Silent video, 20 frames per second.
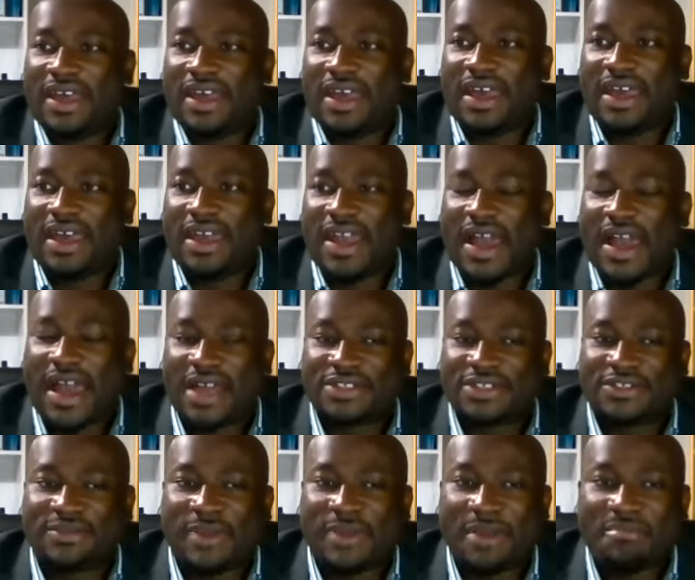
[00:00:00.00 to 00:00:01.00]
And I
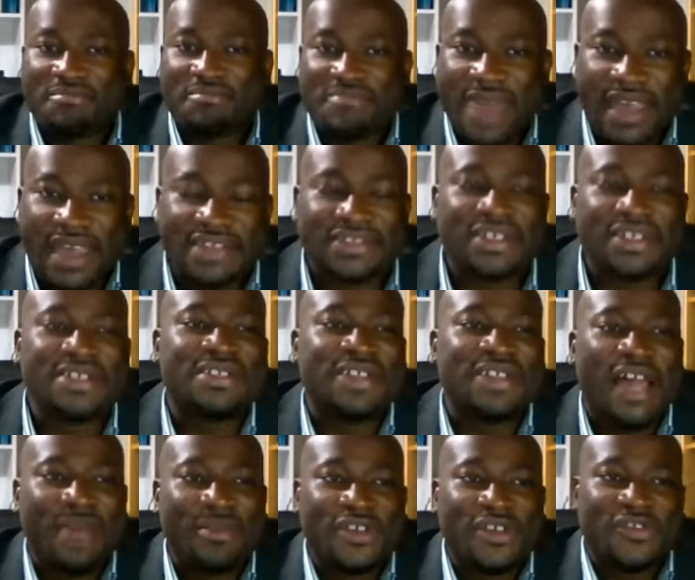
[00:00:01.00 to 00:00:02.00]
had some amazing
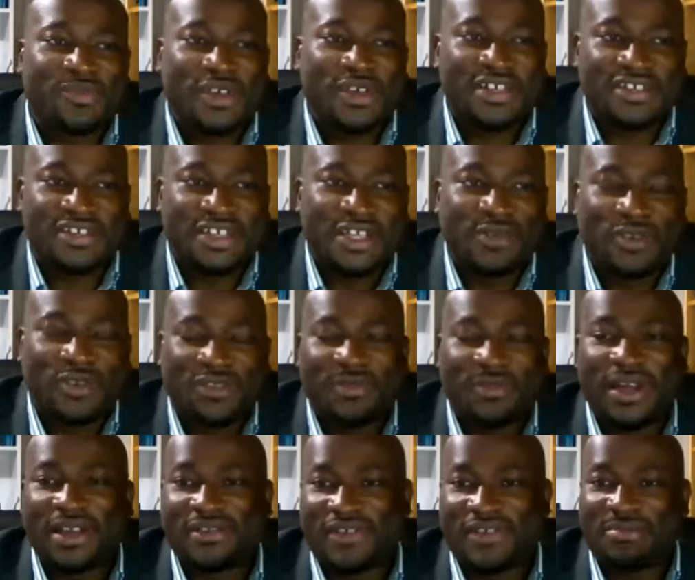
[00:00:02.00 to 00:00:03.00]
time, especially with
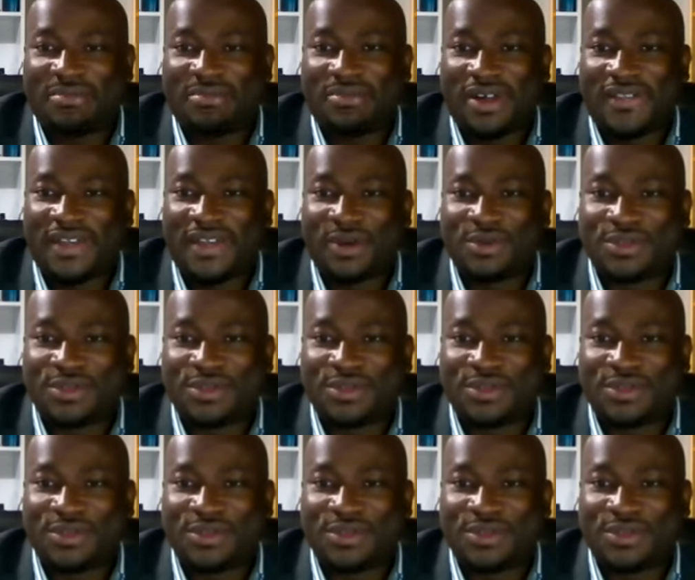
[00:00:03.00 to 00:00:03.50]
my grandmother,